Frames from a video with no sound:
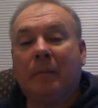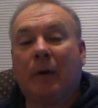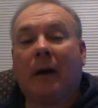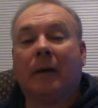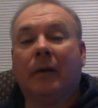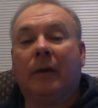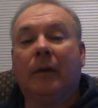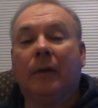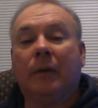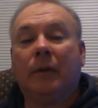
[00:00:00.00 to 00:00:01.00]
product of
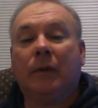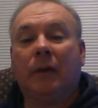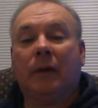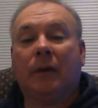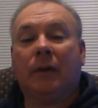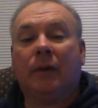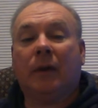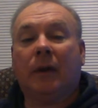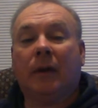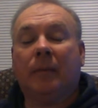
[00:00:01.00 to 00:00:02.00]
those is
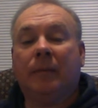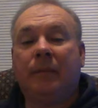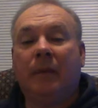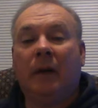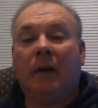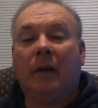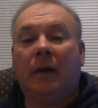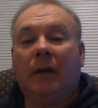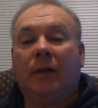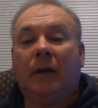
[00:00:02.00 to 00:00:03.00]

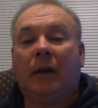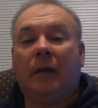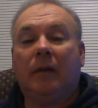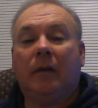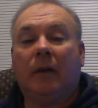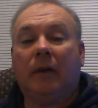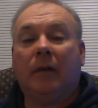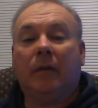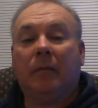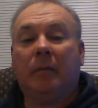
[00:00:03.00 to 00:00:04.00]
then
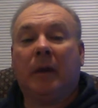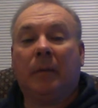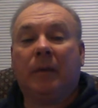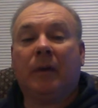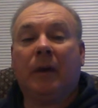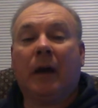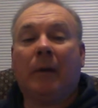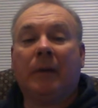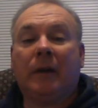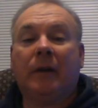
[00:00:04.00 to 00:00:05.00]
becomes the
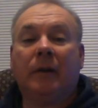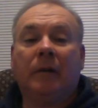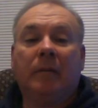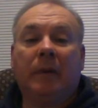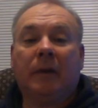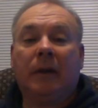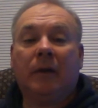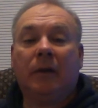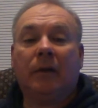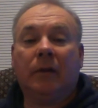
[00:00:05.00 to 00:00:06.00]
denominator, but then
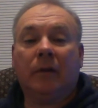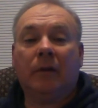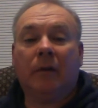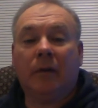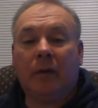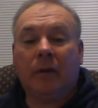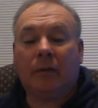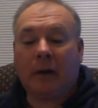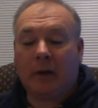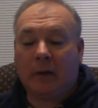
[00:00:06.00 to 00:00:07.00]
this
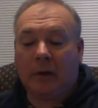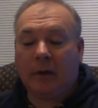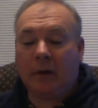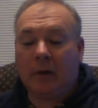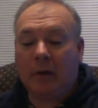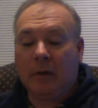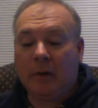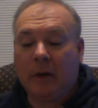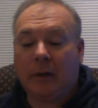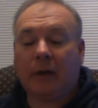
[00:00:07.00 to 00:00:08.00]
value called the
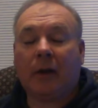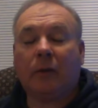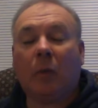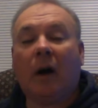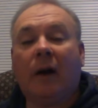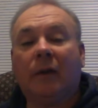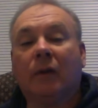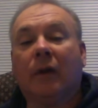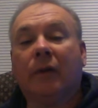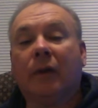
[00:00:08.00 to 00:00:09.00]
SXY is
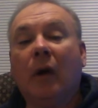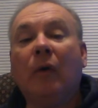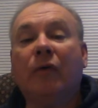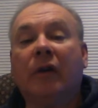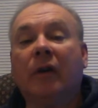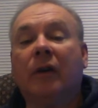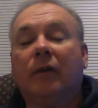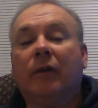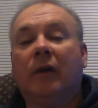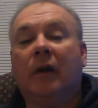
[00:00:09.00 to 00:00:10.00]
called the
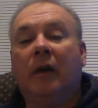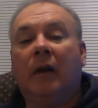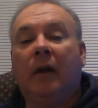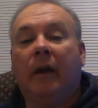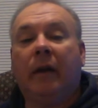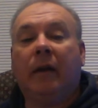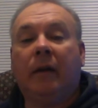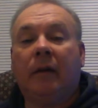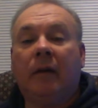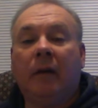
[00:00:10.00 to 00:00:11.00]
covariance,
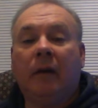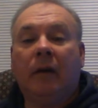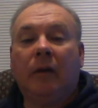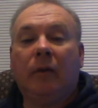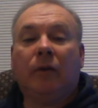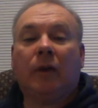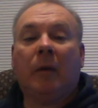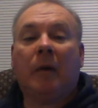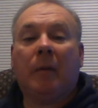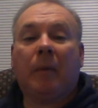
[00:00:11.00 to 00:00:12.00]
and you
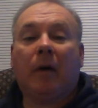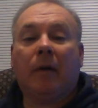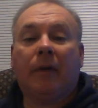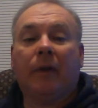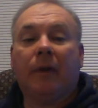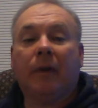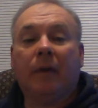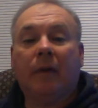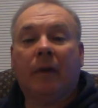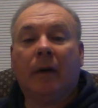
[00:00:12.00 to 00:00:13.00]
sum up all the